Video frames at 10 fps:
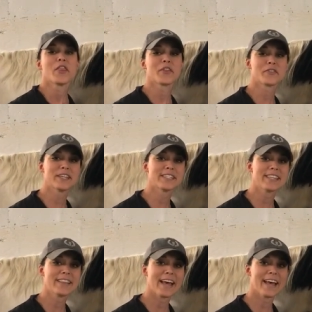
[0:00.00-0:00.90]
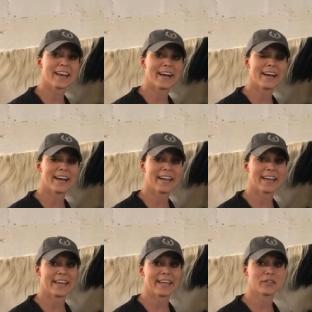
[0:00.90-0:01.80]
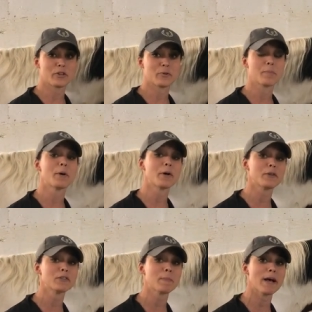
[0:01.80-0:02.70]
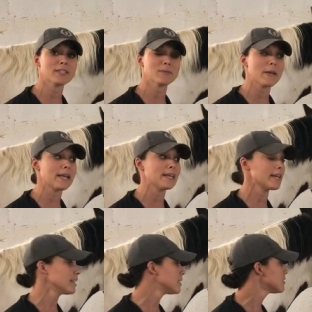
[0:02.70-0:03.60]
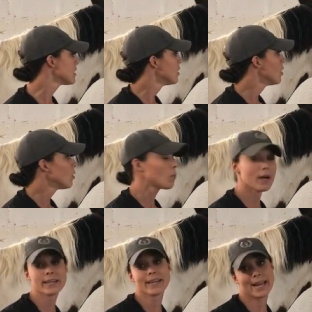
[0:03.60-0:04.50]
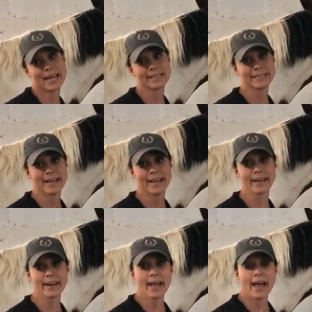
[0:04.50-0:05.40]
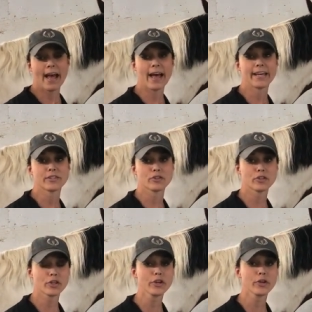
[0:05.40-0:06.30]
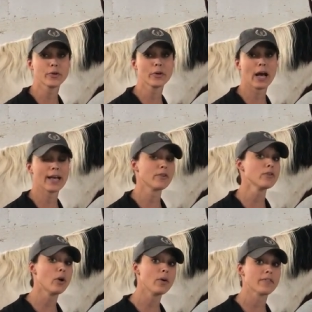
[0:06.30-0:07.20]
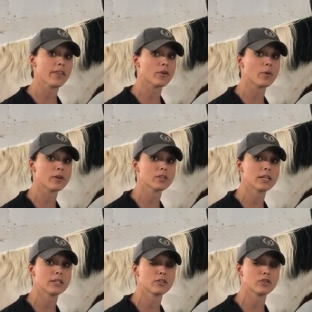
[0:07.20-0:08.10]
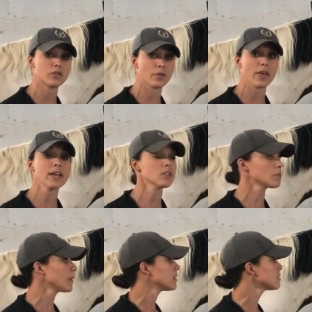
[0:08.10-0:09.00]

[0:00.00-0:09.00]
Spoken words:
the reason that I don't pull Spot's mane is, one, he hates it, and two, I don't know if other horses do this, but